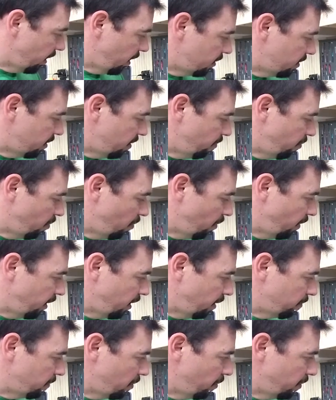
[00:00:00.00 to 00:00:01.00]
at some point
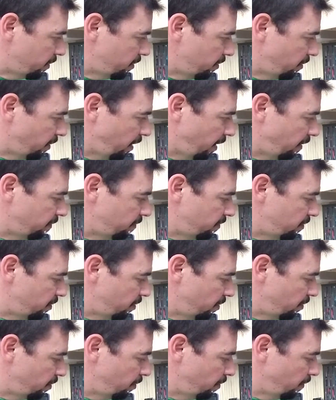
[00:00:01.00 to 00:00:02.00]
I'm going to have
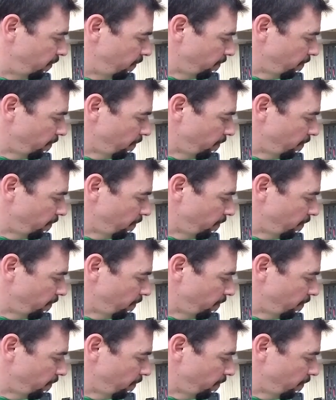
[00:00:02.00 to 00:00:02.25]
to